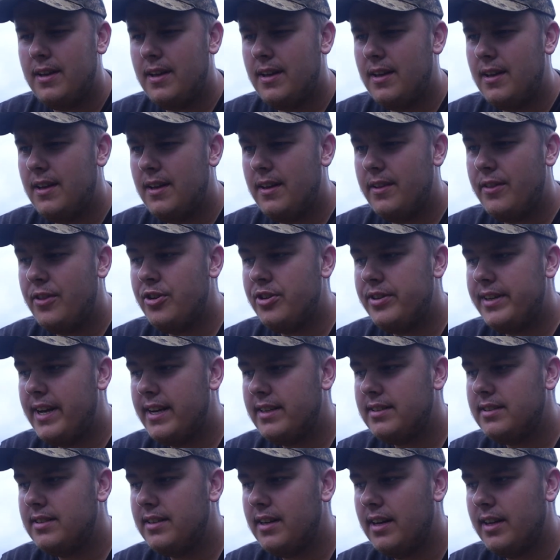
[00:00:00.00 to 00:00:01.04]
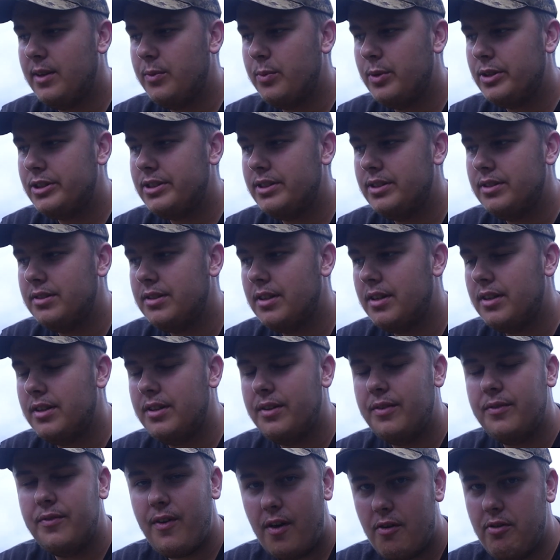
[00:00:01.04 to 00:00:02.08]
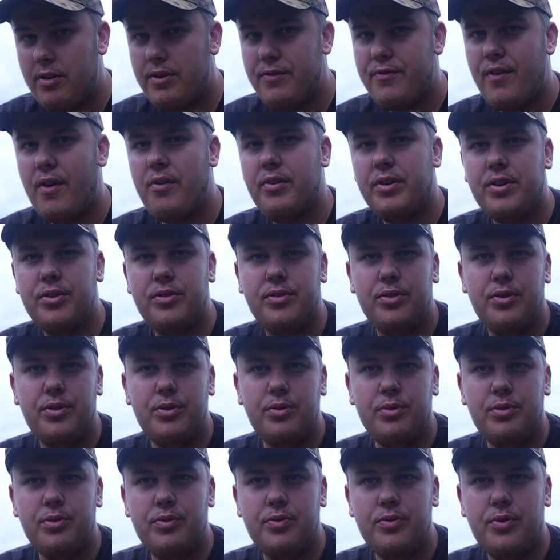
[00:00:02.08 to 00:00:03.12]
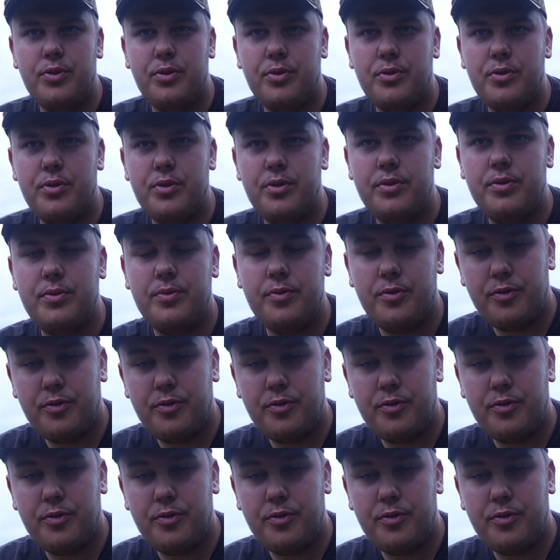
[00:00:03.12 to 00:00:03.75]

than yesterday, which is very good news for